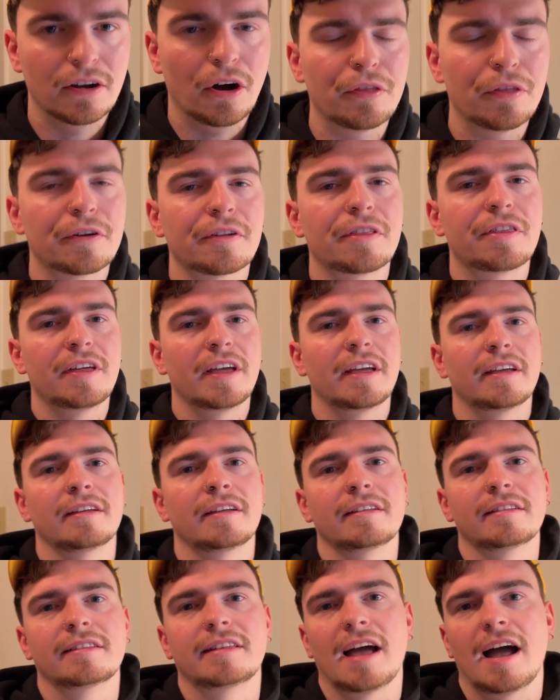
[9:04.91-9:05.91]
other
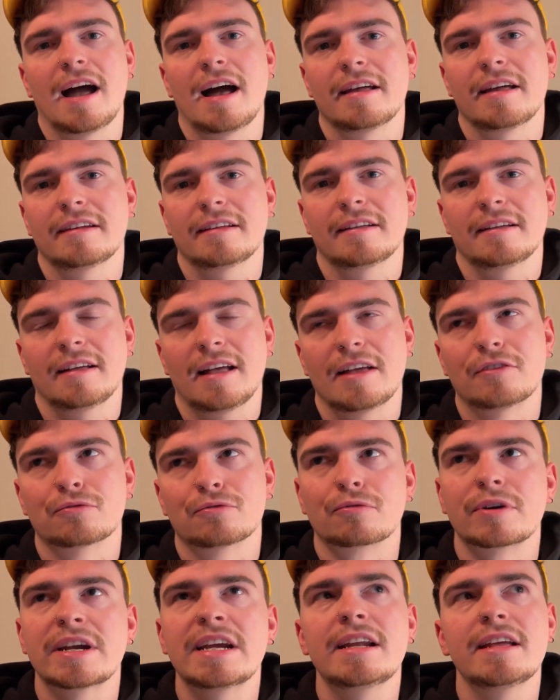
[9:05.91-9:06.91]
thing that has
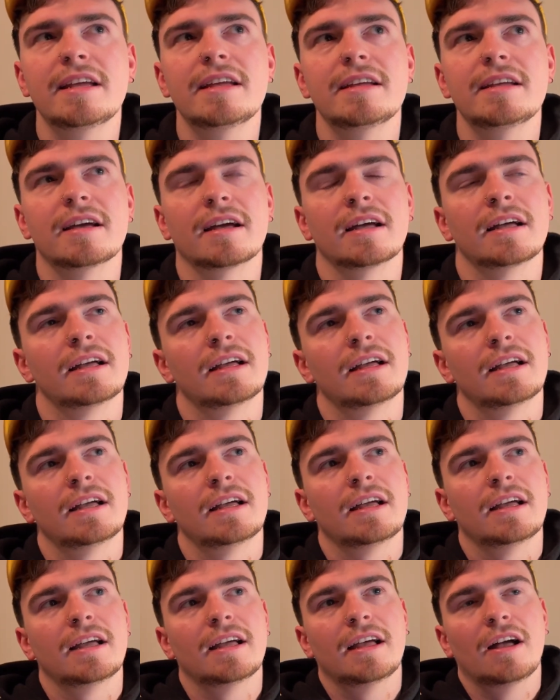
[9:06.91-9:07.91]
really
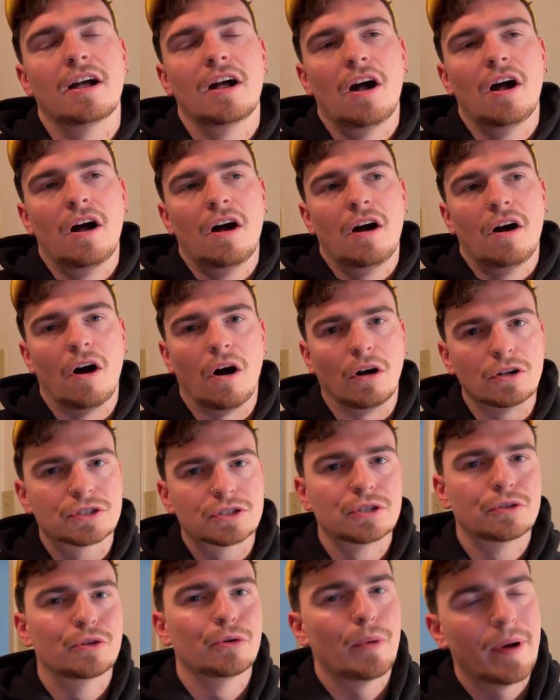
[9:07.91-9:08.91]

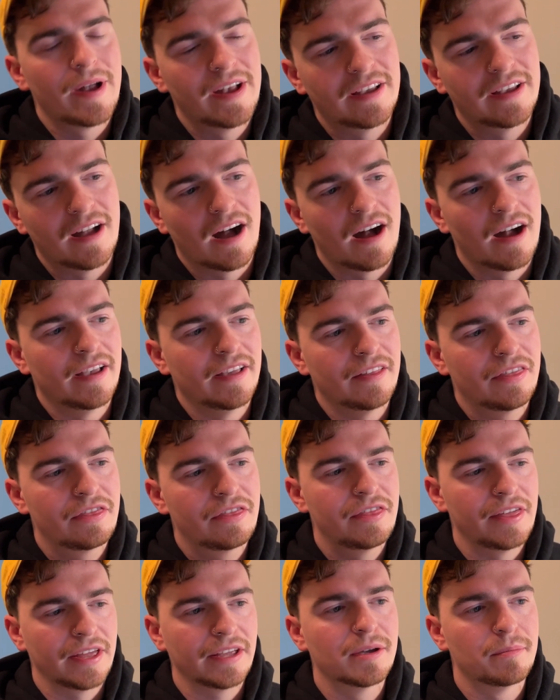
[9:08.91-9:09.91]
altered the way I
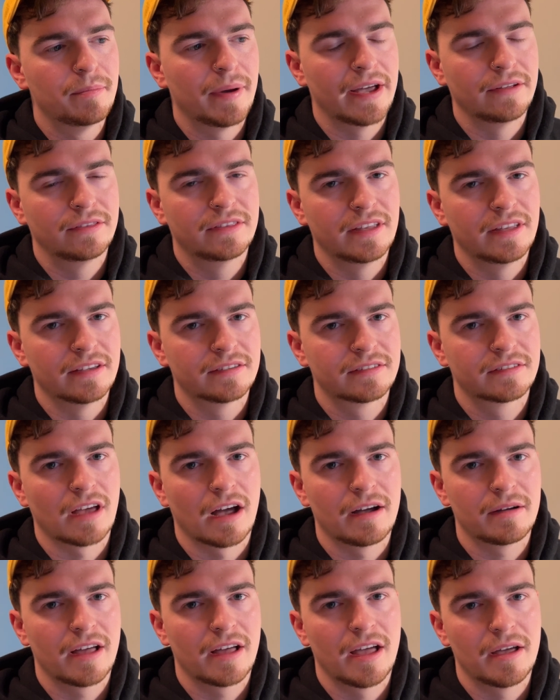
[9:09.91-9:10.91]
think about this
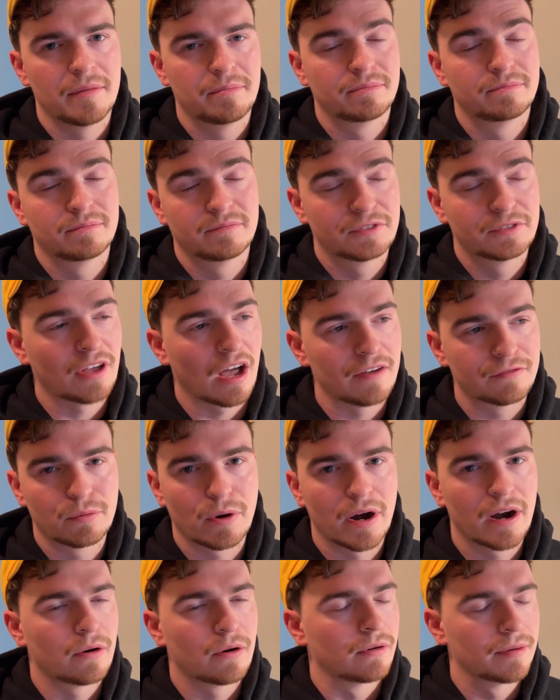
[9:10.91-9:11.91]
uh,
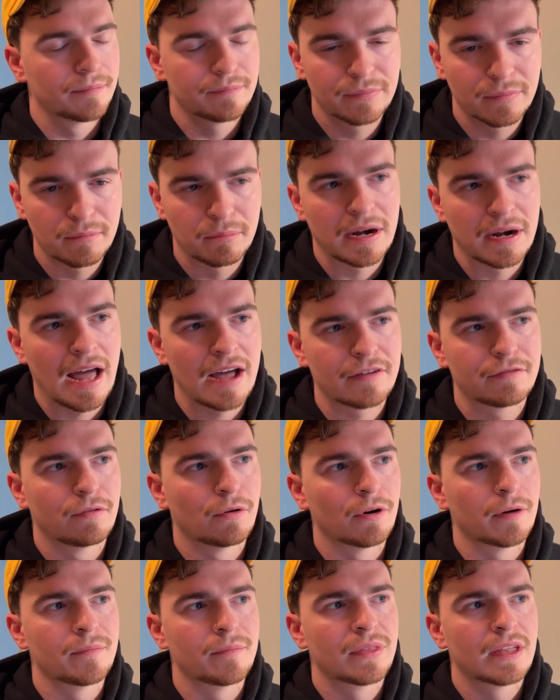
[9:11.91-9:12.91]
software or
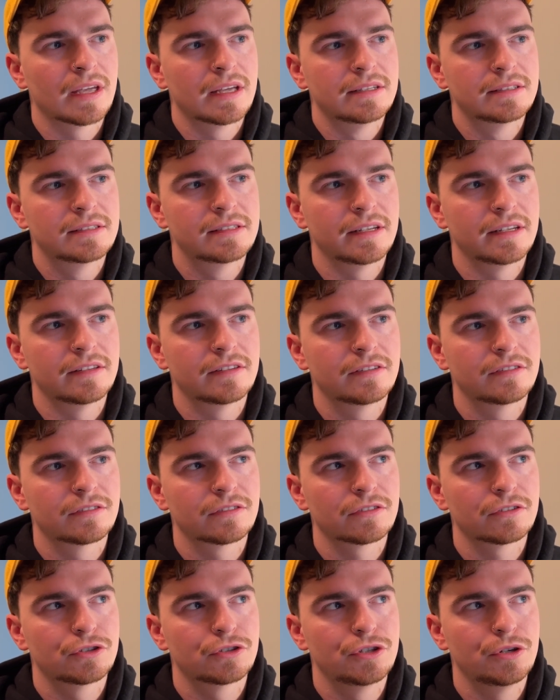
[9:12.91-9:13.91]
platform
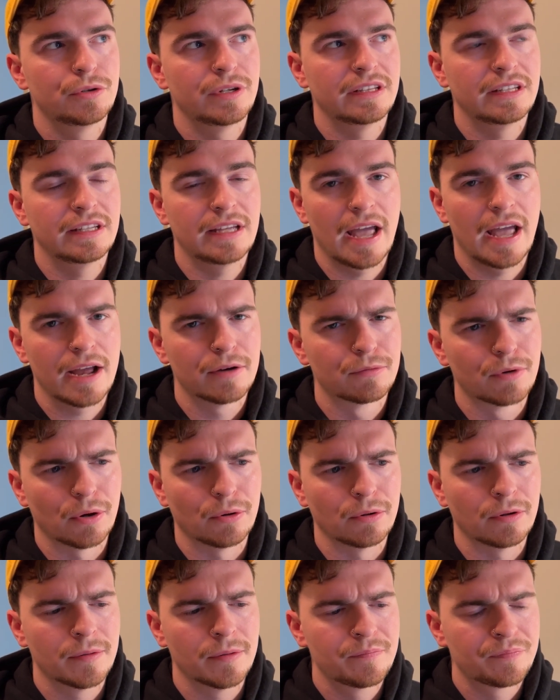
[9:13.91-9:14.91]
since shooting the
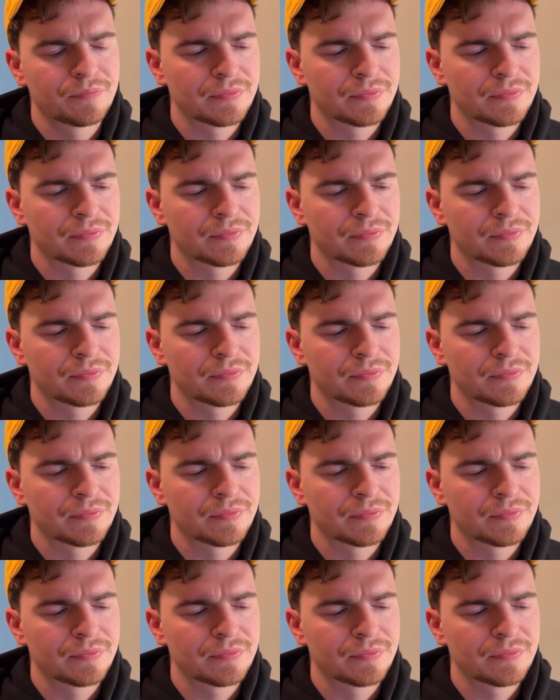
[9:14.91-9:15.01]
A-roll